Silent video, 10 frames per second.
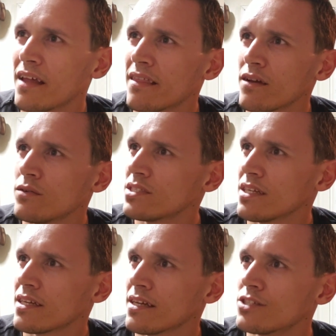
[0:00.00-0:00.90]
I think it was
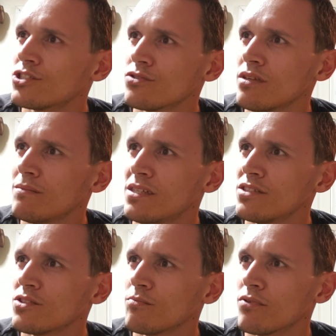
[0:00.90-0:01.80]
like Extreme
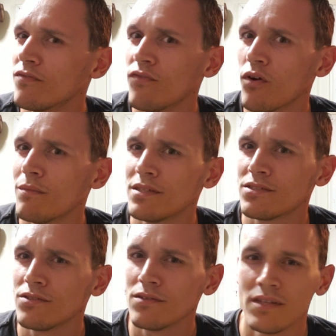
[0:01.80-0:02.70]
Diesel
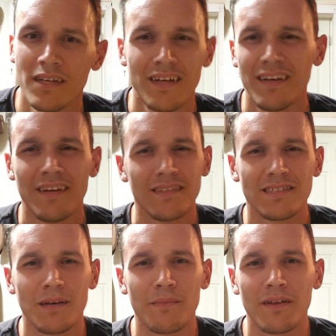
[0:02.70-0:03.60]
Performance or
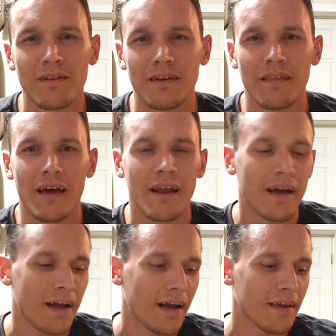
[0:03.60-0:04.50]
something like that.
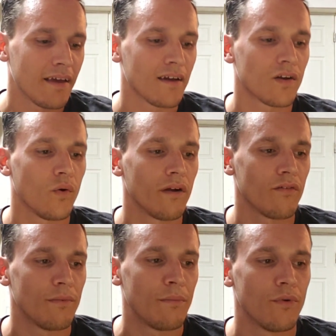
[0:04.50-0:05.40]
I can't quite
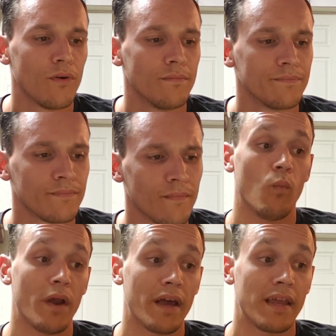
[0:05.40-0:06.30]
remember.
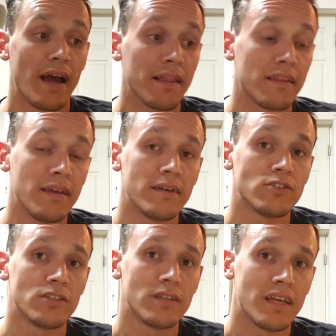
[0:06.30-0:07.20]
When I got the
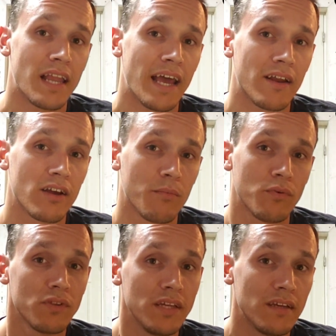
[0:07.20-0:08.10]
engine, it had a
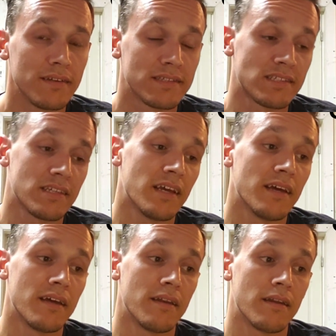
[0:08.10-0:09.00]
couple leaks
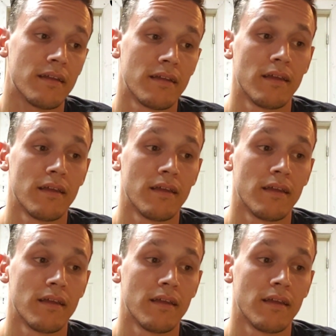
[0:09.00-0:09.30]
and